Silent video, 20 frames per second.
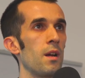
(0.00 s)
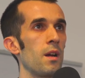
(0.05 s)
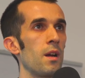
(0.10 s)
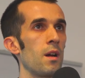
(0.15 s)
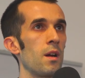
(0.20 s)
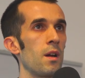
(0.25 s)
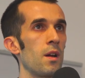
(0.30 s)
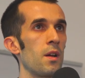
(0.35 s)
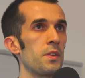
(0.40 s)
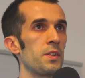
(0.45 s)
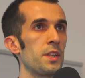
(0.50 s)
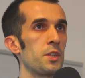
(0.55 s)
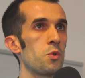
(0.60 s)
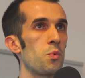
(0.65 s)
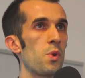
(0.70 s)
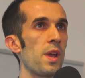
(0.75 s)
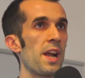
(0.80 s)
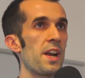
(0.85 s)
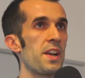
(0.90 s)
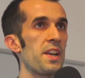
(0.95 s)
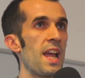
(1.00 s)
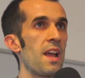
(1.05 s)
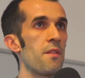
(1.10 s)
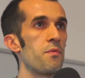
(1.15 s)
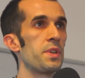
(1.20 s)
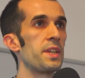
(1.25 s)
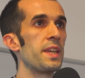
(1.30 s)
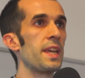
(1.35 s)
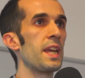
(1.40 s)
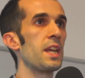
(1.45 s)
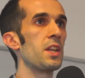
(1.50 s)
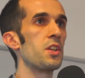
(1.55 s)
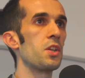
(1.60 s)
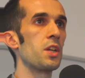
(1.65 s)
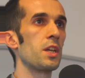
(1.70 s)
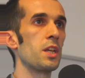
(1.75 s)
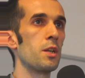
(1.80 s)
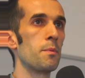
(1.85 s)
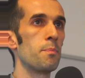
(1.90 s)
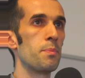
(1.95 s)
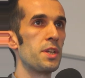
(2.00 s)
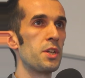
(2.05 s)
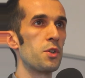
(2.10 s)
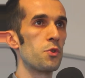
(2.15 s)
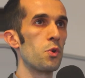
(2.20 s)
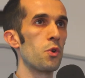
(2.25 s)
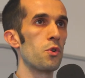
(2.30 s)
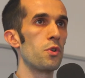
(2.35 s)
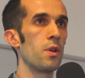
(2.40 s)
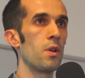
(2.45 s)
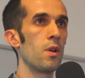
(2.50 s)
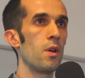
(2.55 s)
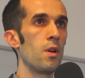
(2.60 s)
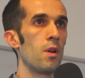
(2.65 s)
that we are navigating in a period